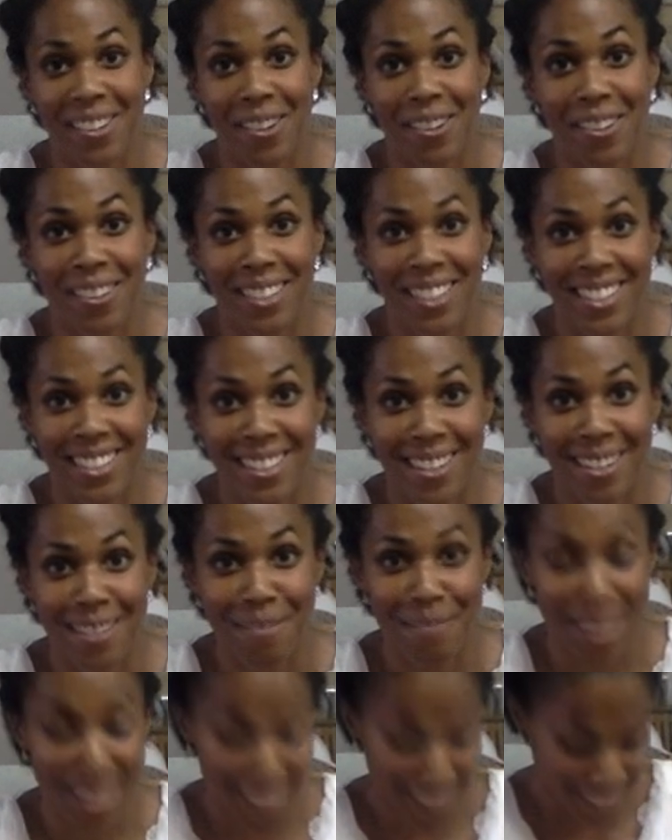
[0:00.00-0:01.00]
called
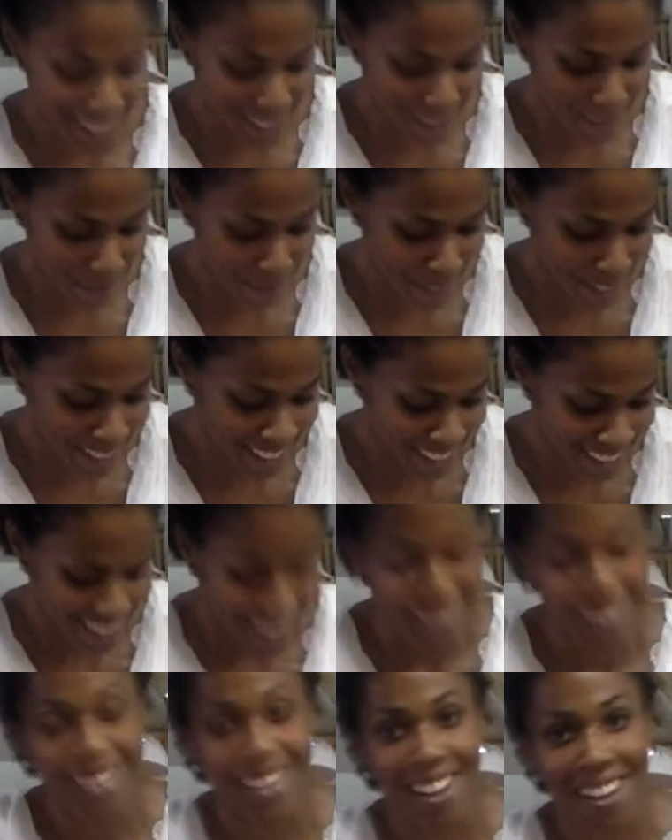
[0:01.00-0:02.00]
Eton Mess, but
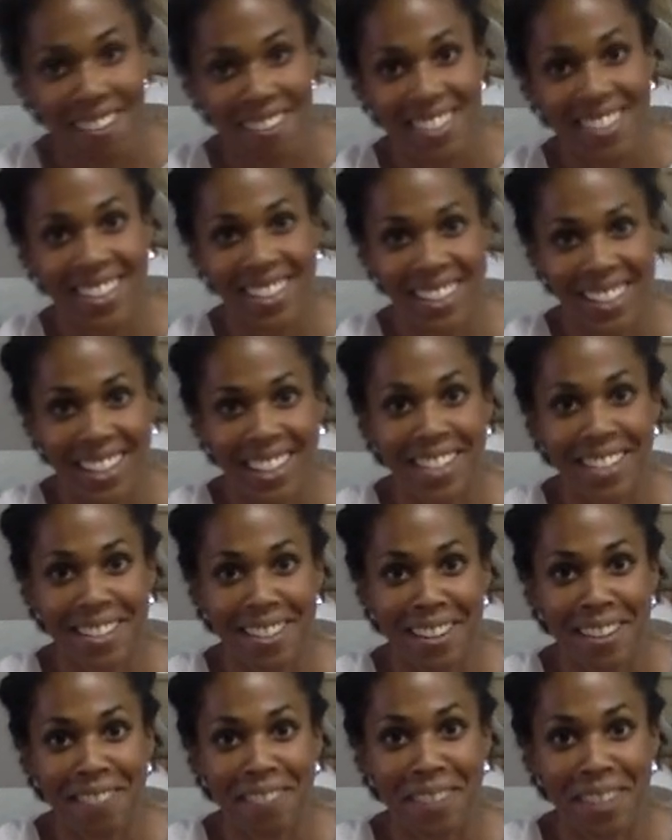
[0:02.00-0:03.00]
obviously the
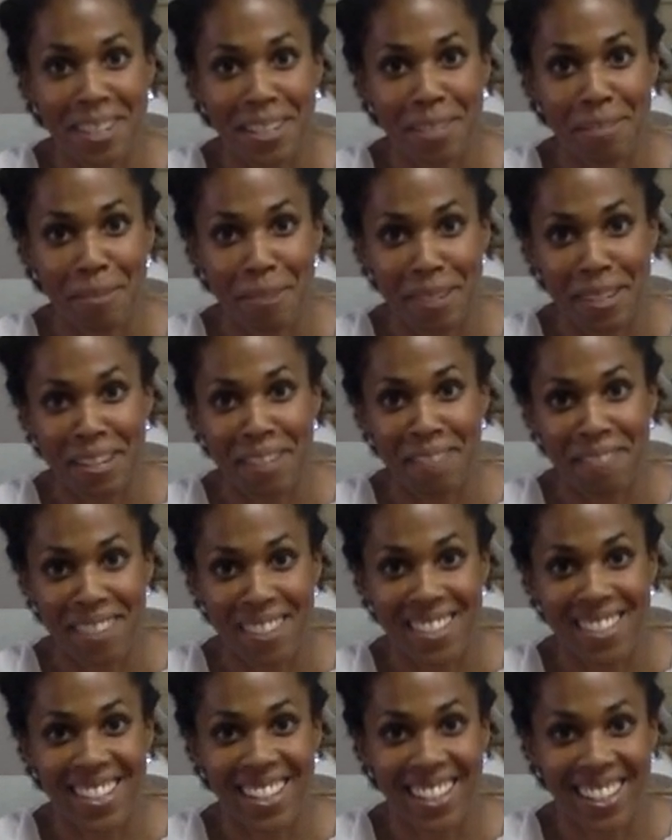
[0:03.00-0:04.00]
Eton one is pretty
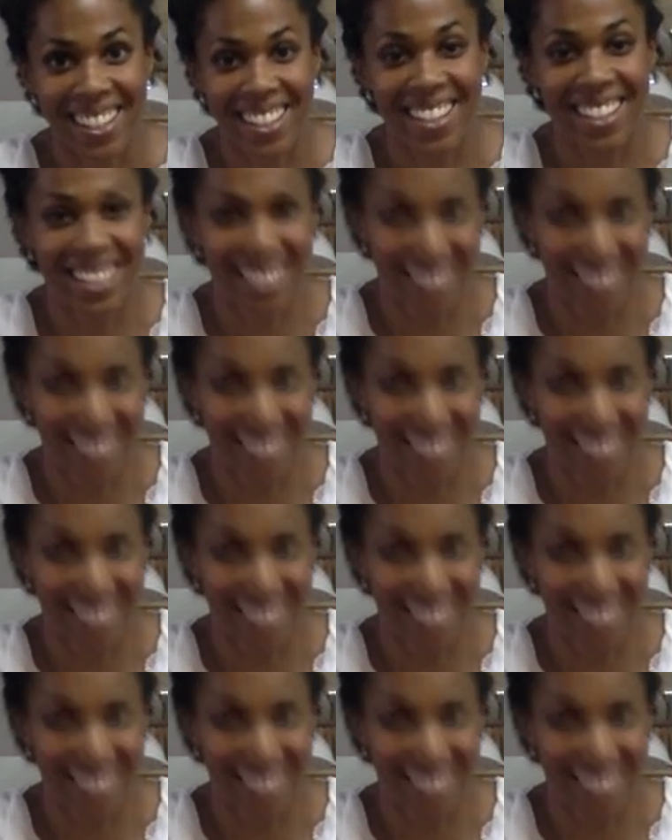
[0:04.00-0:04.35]
convincing.